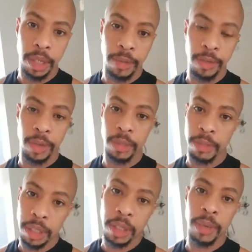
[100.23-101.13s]
If you
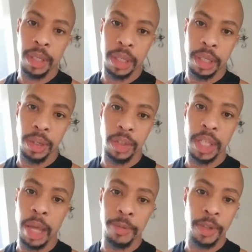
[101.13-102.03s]
submit to it, you'll
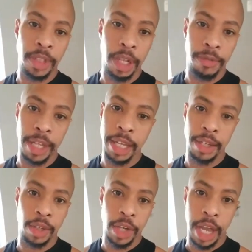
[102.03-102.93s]
stop yourself dead in
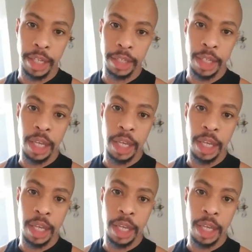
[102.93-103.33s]
your tracks.